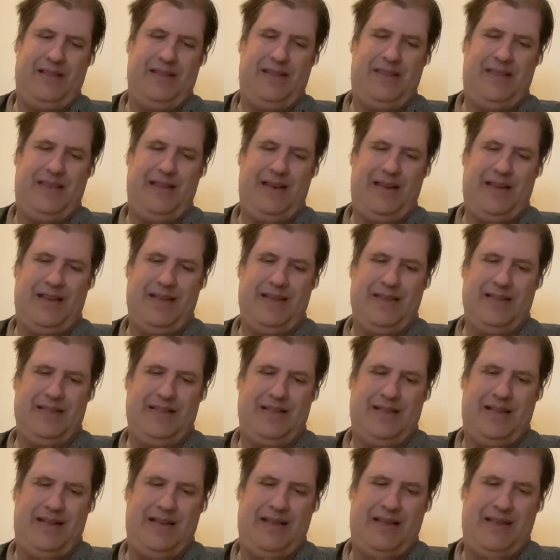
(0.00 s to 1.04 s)
Thing is,
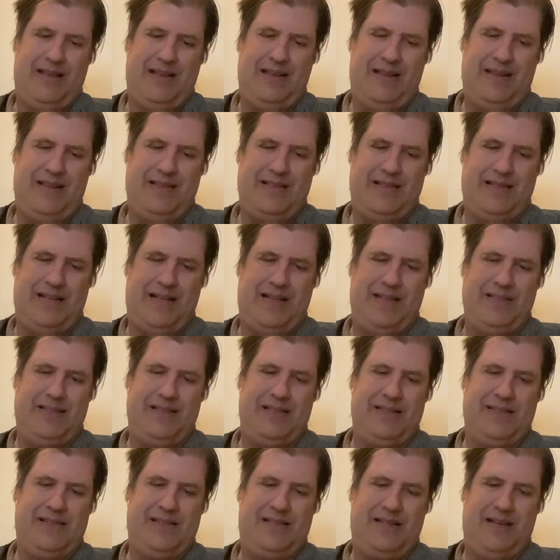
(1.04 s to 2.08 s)
it says
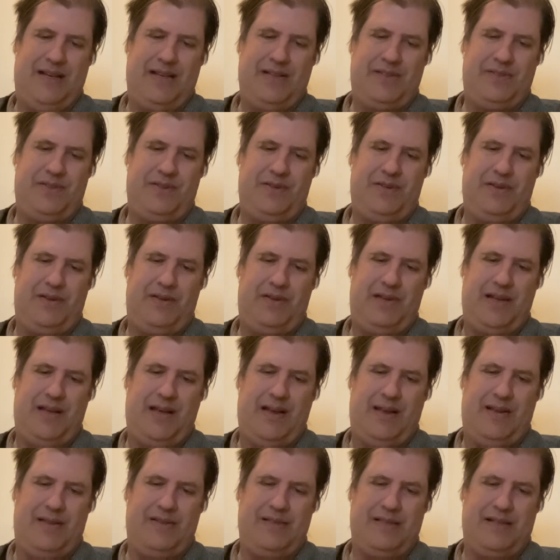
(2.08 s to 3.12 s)
statue.
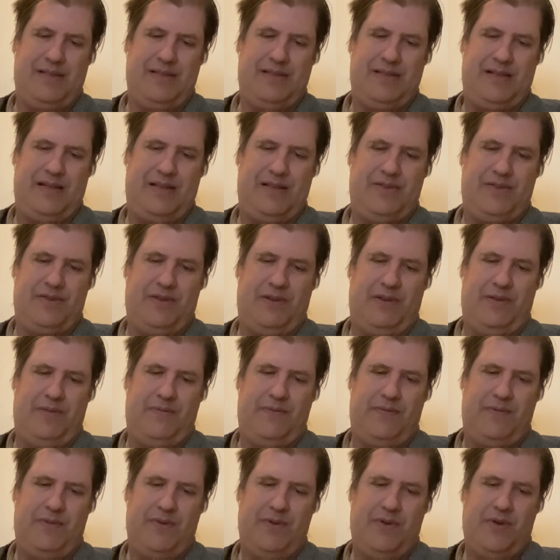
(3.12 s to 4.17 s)
Yeah, it says Statue
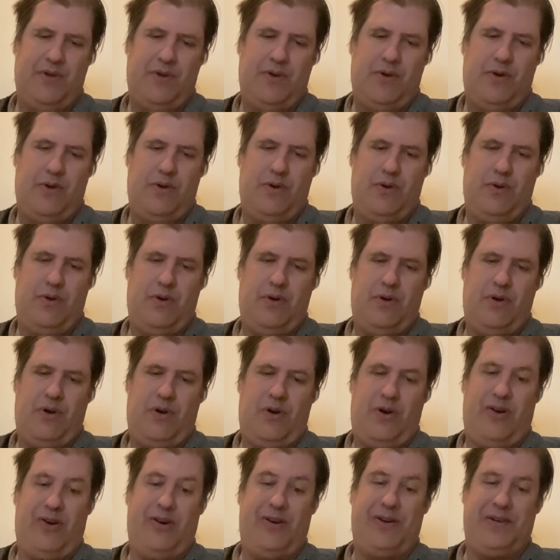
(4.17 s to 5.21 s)
of
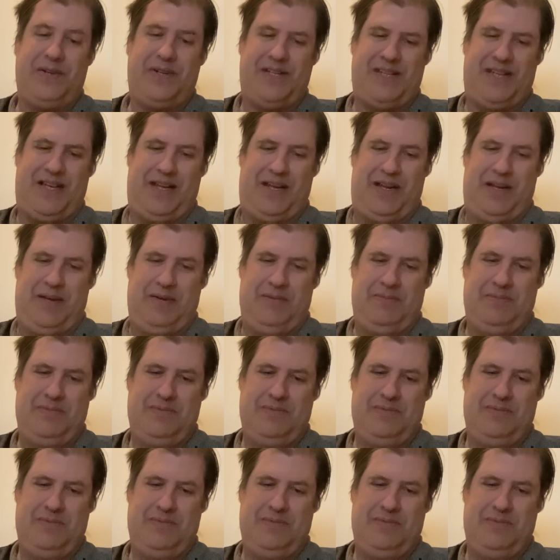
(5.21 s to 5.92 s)
Liberty.